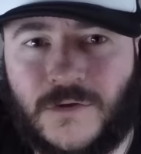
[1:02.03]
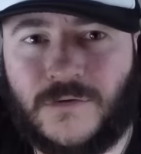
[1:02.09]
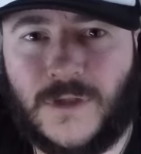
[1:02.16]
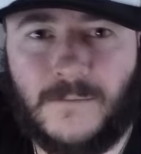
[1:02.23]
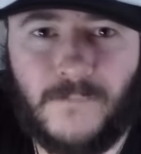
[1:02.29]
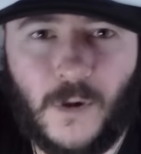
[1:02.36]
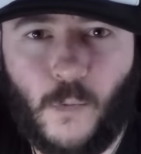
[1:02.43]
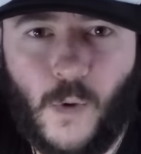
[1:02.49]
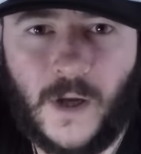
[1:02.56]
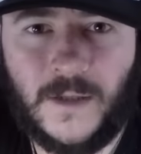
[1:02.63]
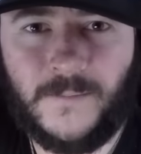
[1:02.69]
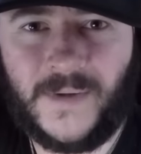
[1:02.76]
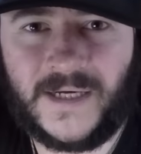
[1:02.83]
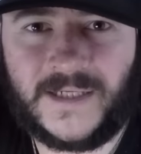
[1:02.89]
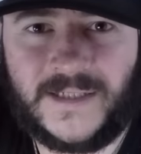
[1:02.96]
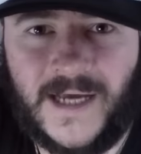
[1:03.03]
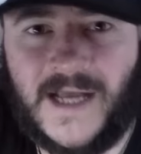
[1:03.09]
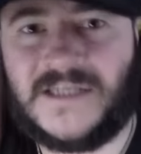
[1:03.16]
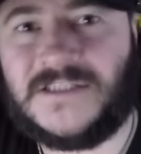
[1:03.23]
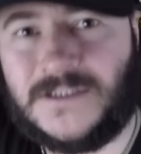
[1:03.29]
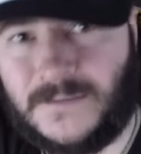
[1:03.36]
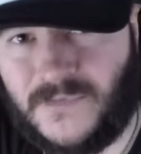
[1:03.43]
know, number one, Big
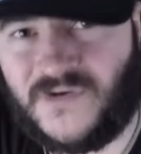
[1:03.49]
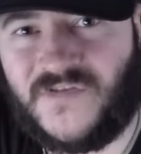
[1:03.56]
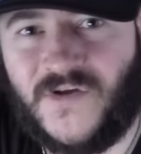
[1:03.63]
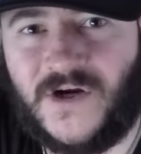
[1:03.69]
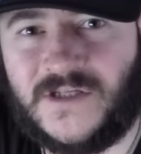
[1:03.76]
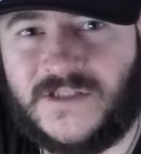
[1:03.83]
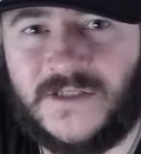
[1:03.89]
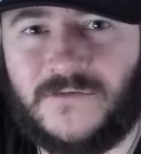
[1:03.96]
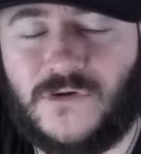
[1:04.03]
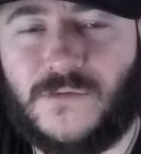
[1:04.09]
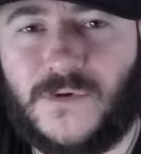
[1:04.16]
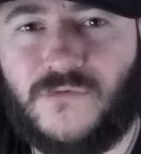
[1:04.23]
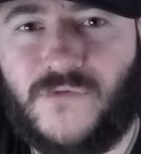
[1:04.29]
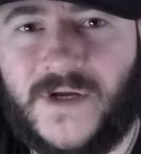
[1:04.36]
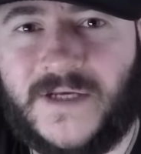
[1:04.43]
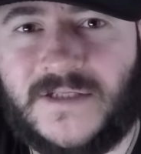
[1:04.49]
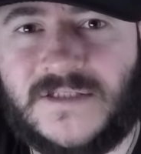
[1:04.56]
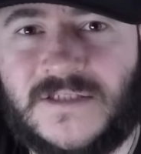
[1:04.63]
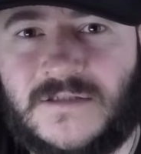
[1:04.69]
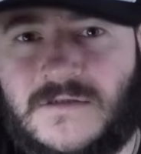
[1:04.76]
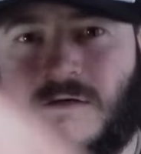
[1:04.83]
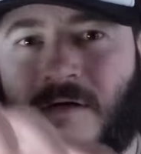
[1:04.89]
Cass, number 30, Roman
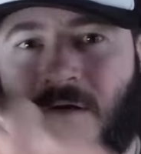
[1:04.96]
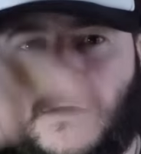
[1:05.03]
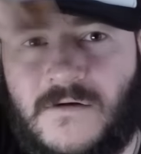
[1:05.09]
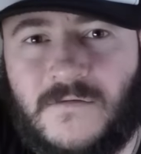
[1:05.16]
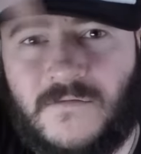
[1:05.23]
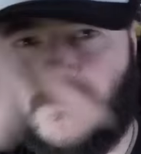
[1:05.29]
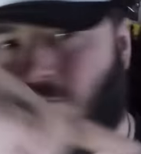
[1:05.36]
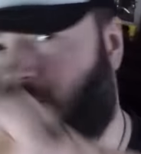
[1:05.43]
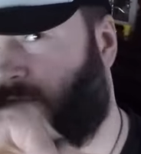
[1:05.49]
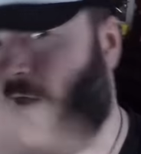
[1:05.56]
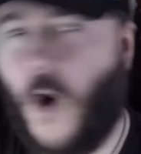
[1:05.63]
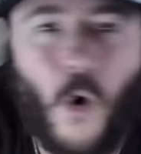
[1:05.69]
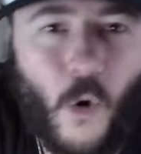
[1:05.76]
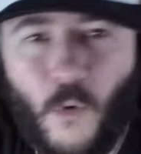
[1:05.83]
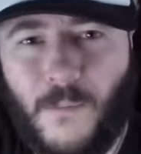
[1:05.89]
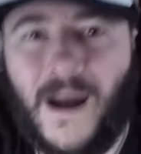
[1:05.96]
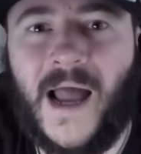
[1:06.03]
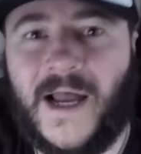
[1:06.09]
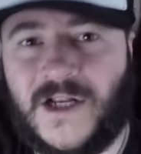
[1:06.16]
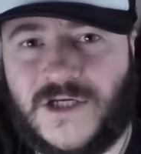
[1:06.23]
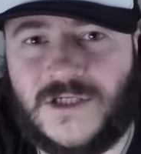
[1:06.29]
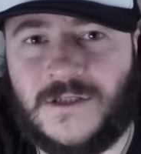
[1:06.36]
Reigns, the whole
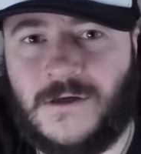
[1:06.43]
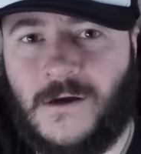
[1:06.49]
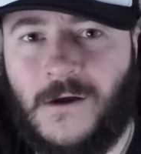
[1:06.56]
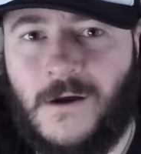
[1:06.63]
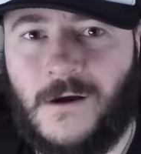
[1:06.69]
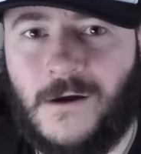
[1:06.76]
match.